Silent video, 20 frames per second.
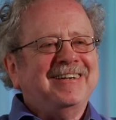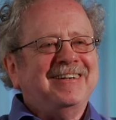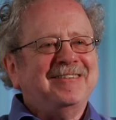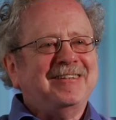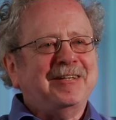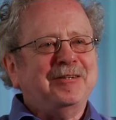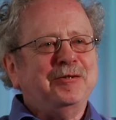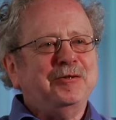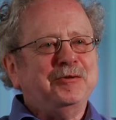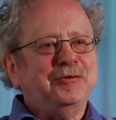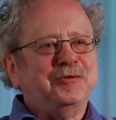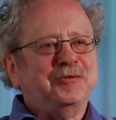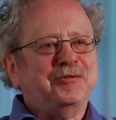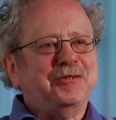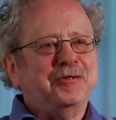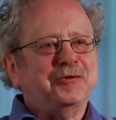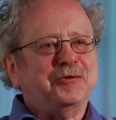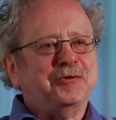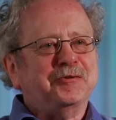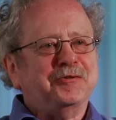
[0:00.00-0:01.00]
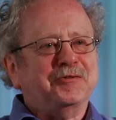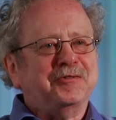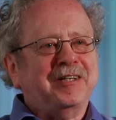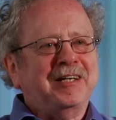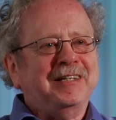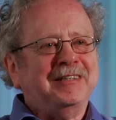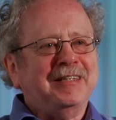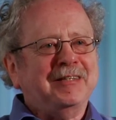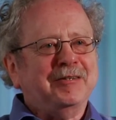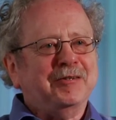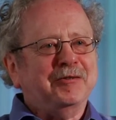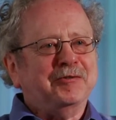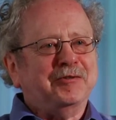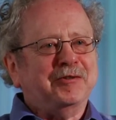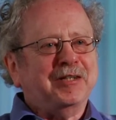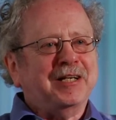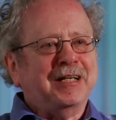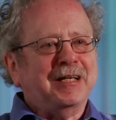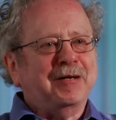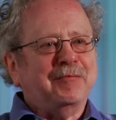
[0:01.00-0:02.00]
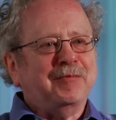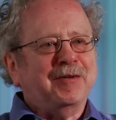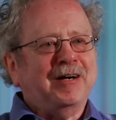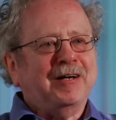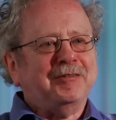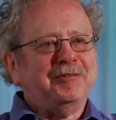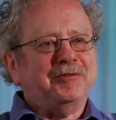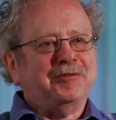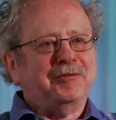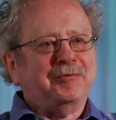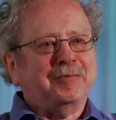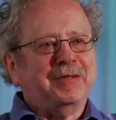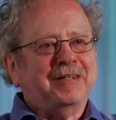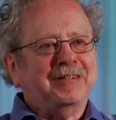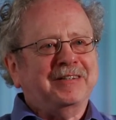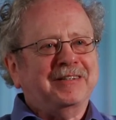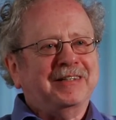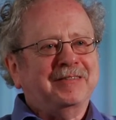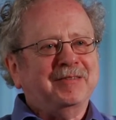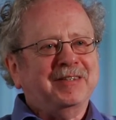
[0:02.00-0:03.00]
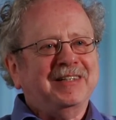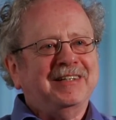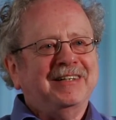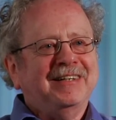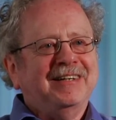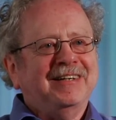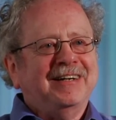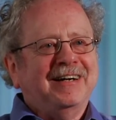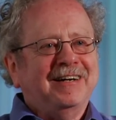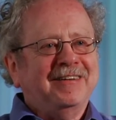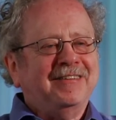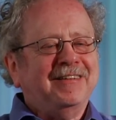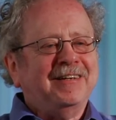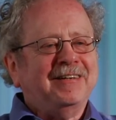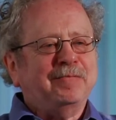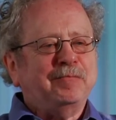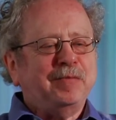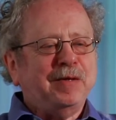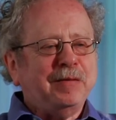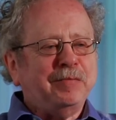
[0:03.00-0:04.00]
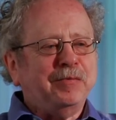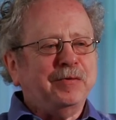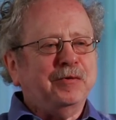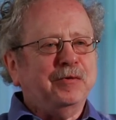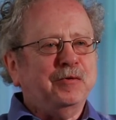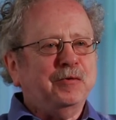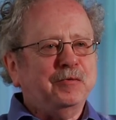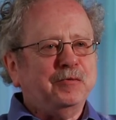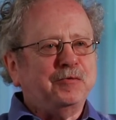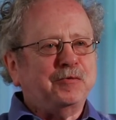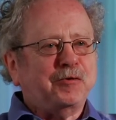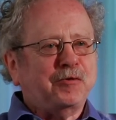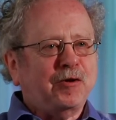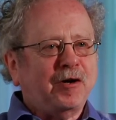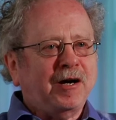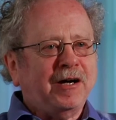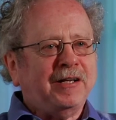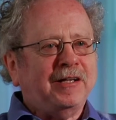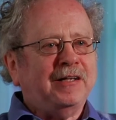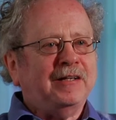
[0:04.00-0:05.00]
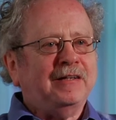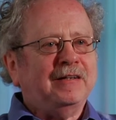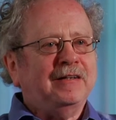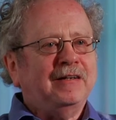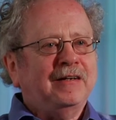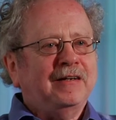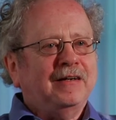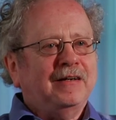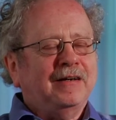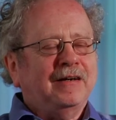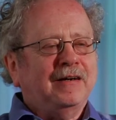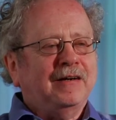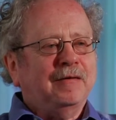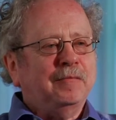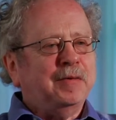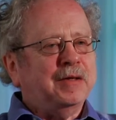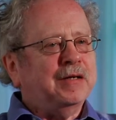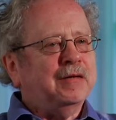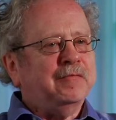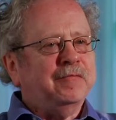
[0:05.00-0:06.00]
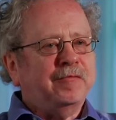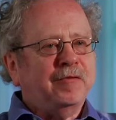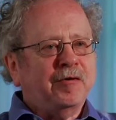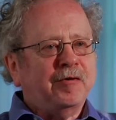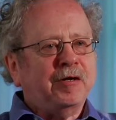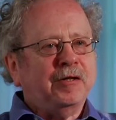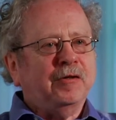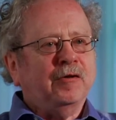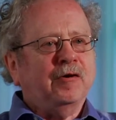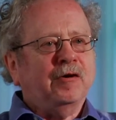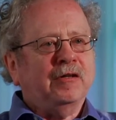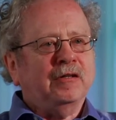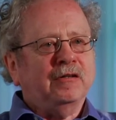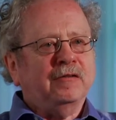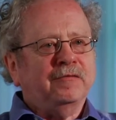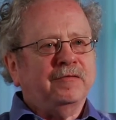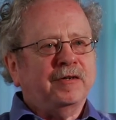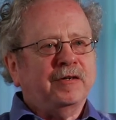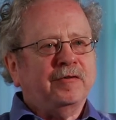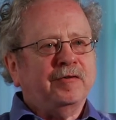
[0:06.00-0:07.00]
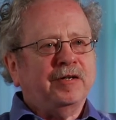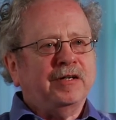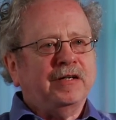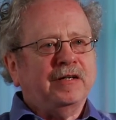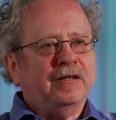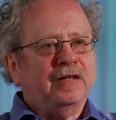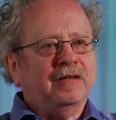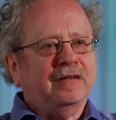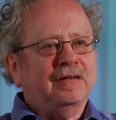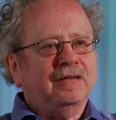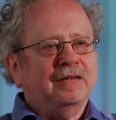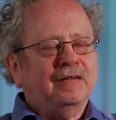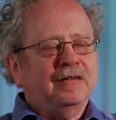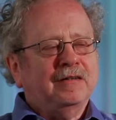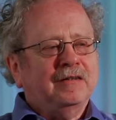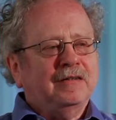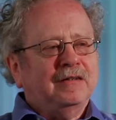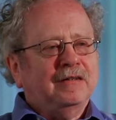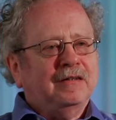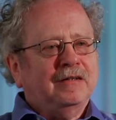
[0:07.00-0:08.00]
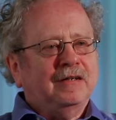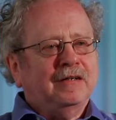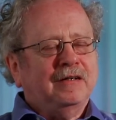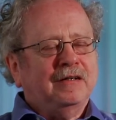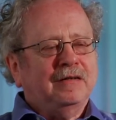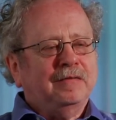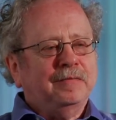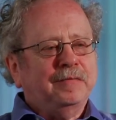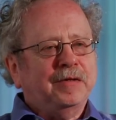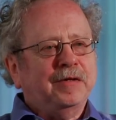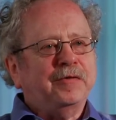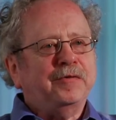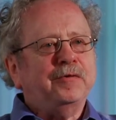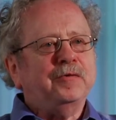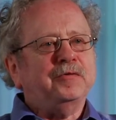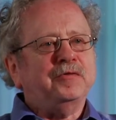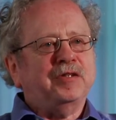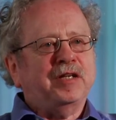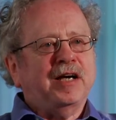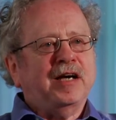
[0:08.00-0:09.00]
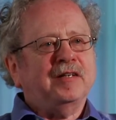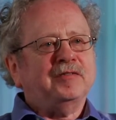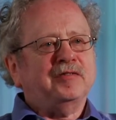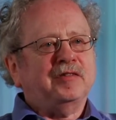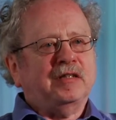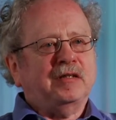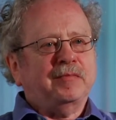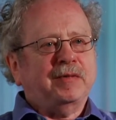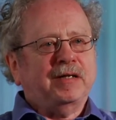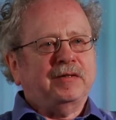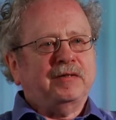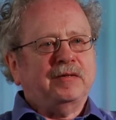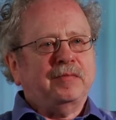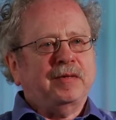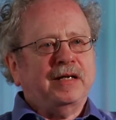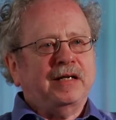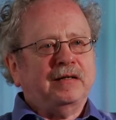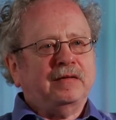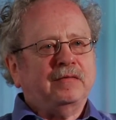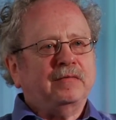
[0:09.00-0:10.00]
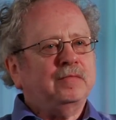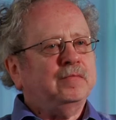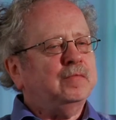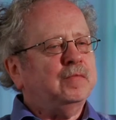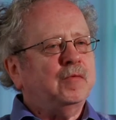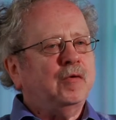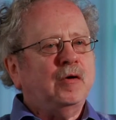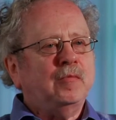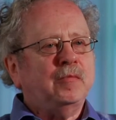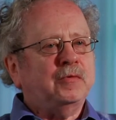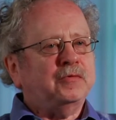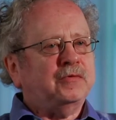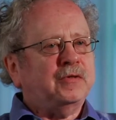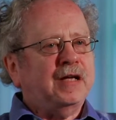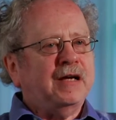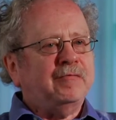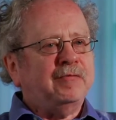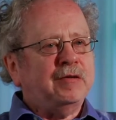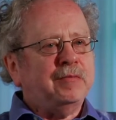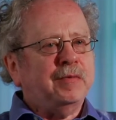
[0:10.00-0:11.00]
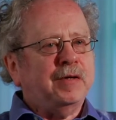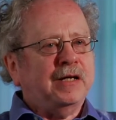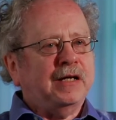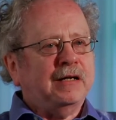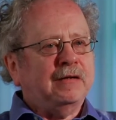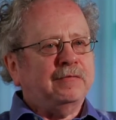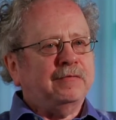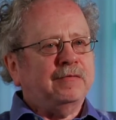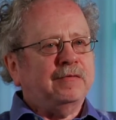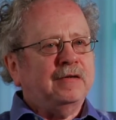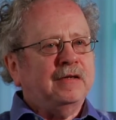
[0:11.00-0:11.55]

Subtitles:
they lose social standing because they're getting obnoxious about it. I mean, I think people who've tried it become very loyal and very enthusiastic about the Mac. Almost everybody I've